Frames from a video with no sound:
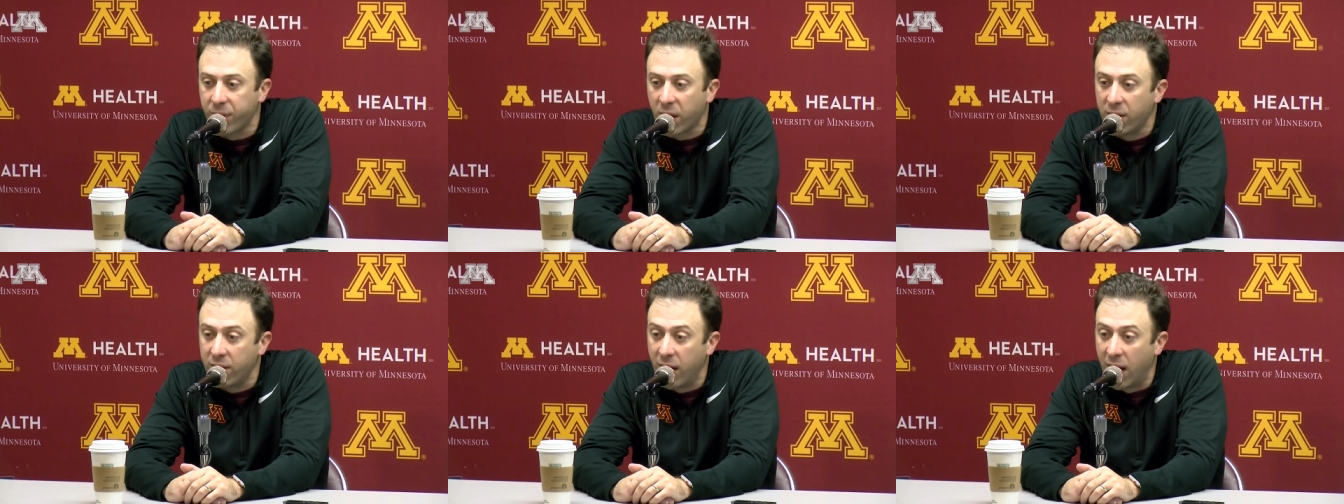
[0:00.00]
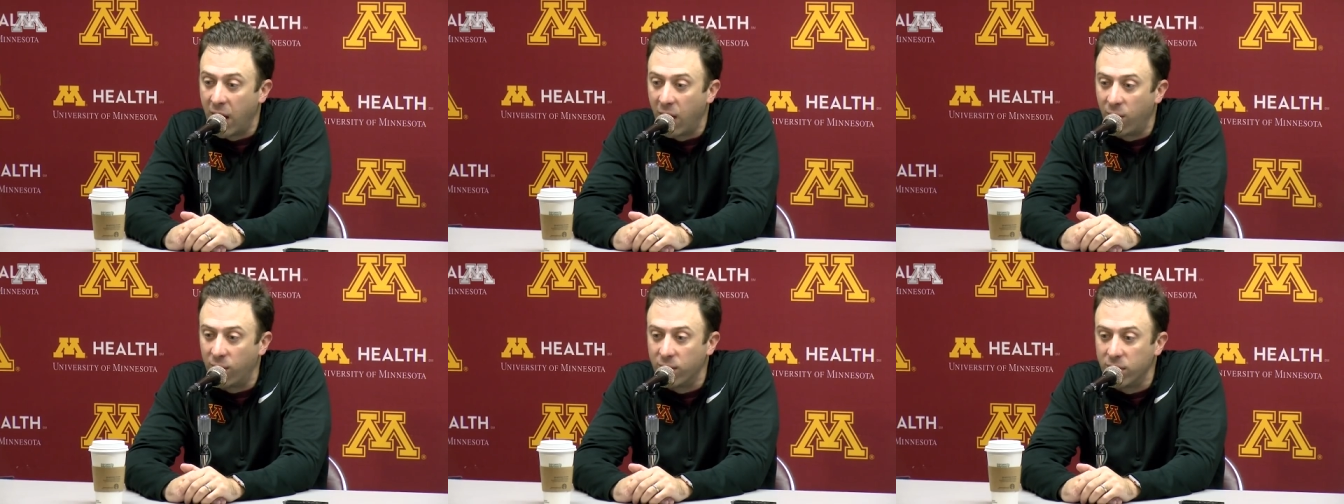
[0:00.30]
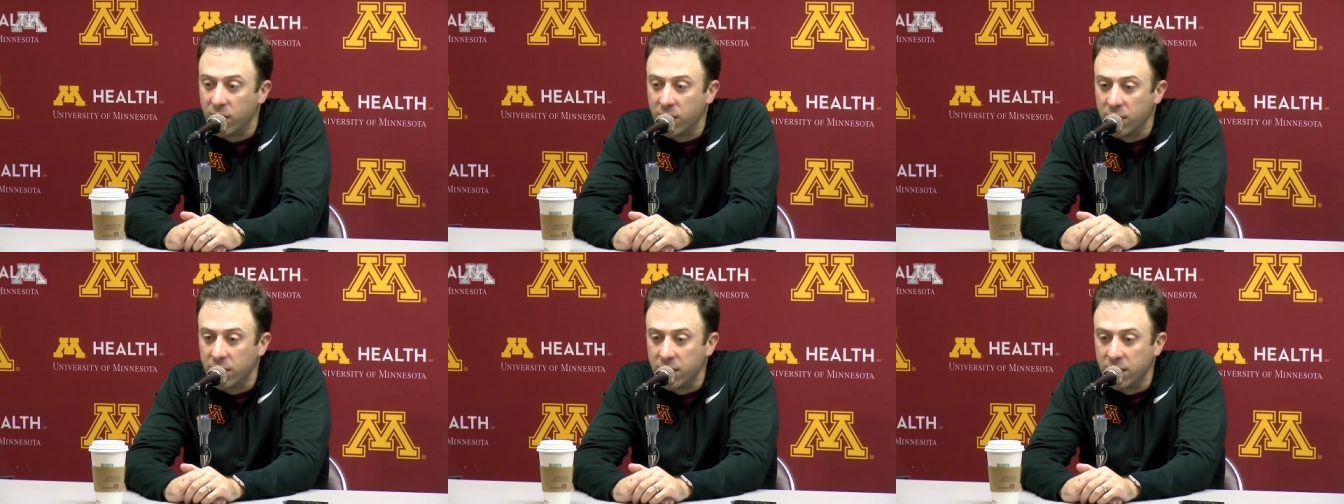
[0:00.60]
Now,
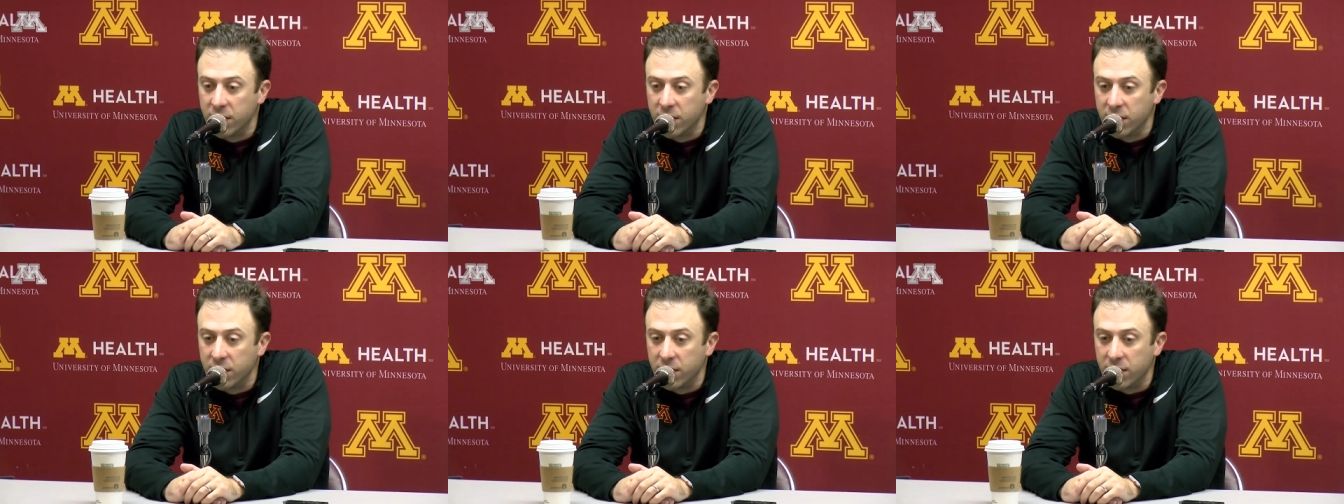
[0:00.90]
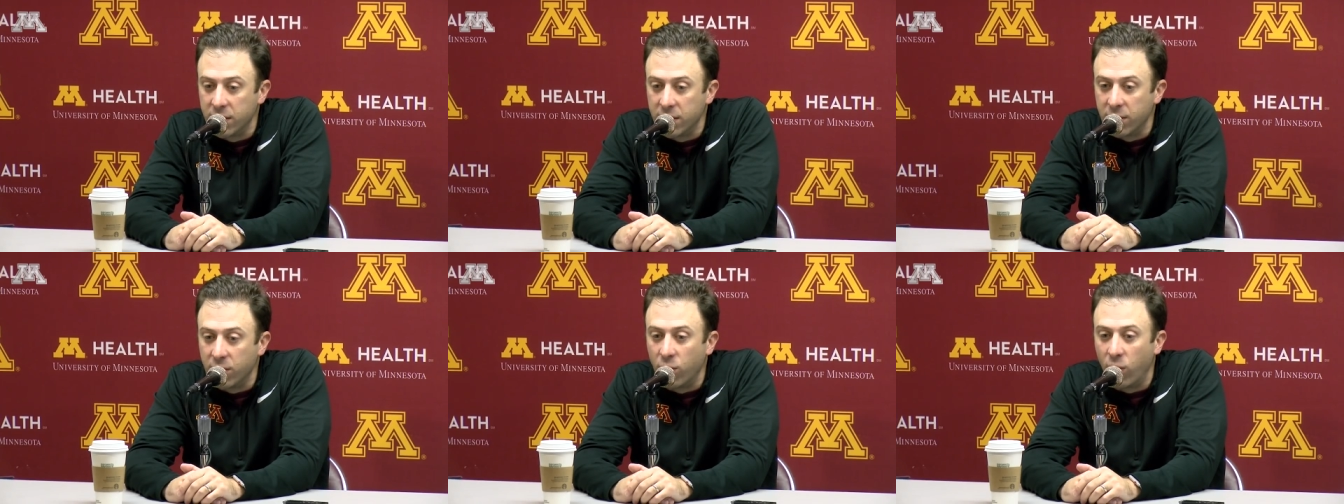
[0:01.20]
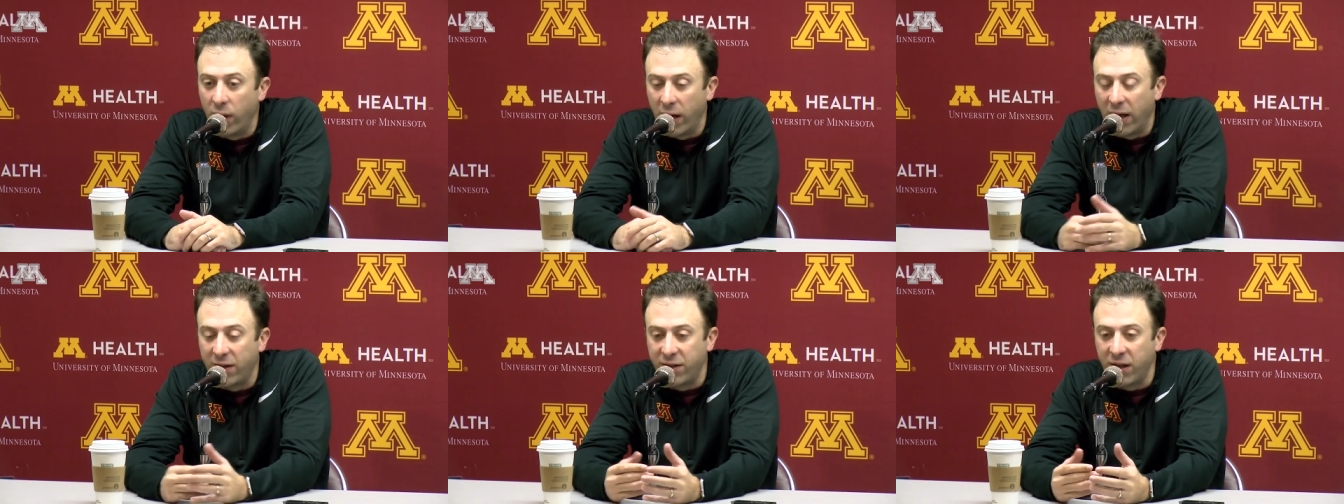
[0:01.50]

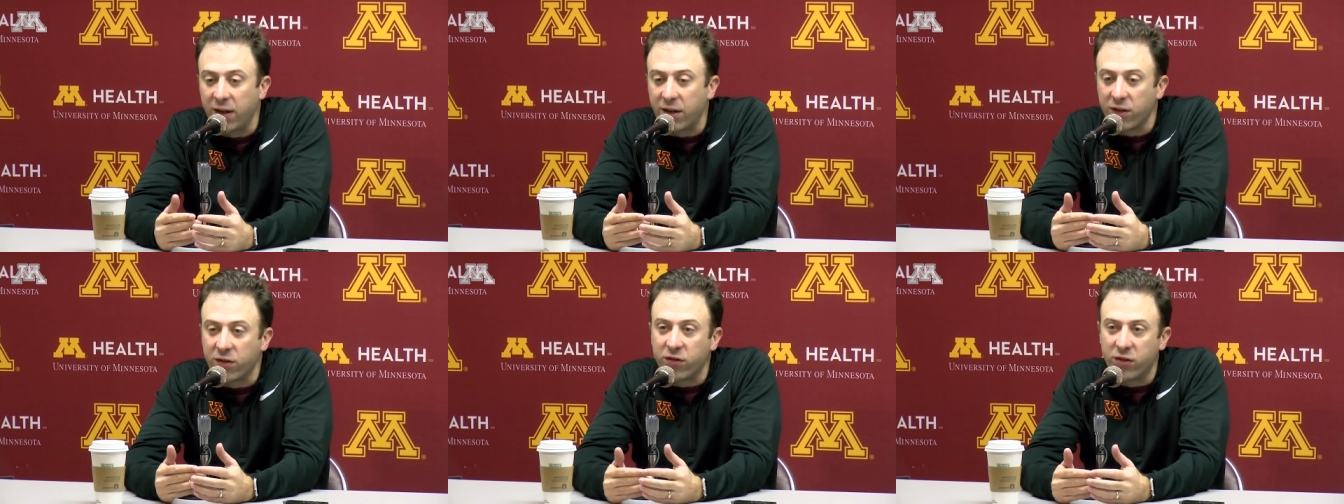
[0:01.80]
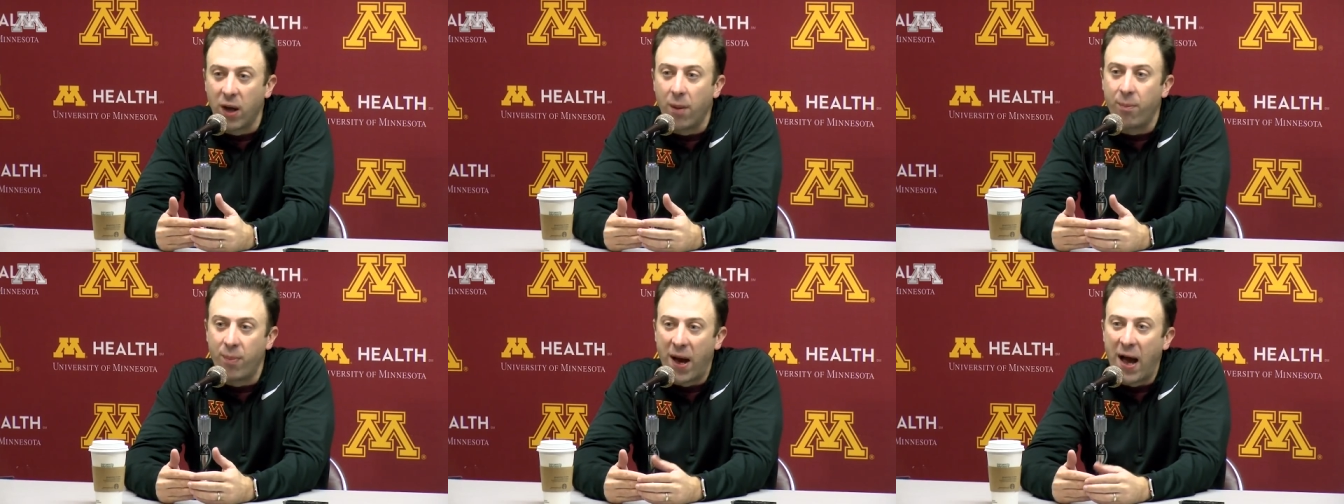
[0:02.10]
when I take a step